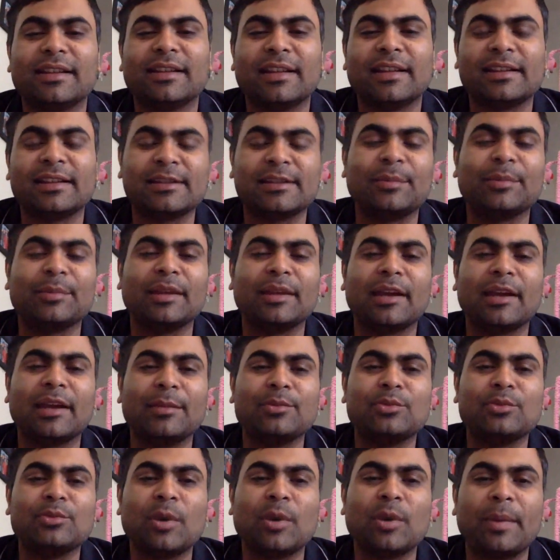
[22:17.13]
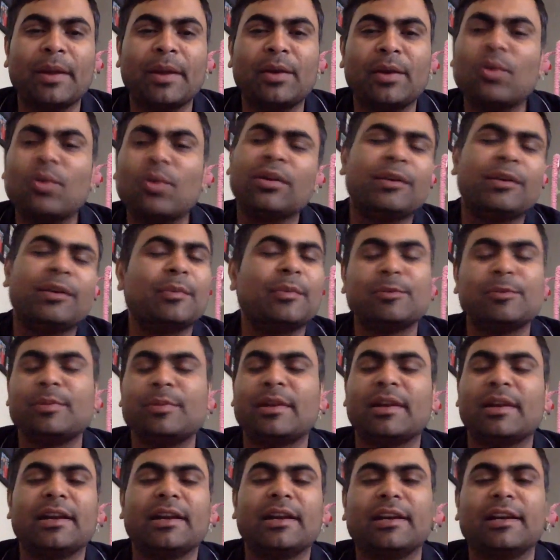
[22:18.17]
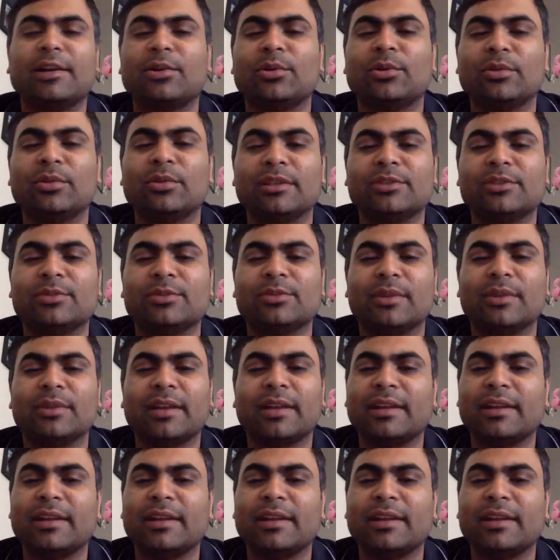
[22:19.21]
like something comes to our mind, oh, it must be related to this one,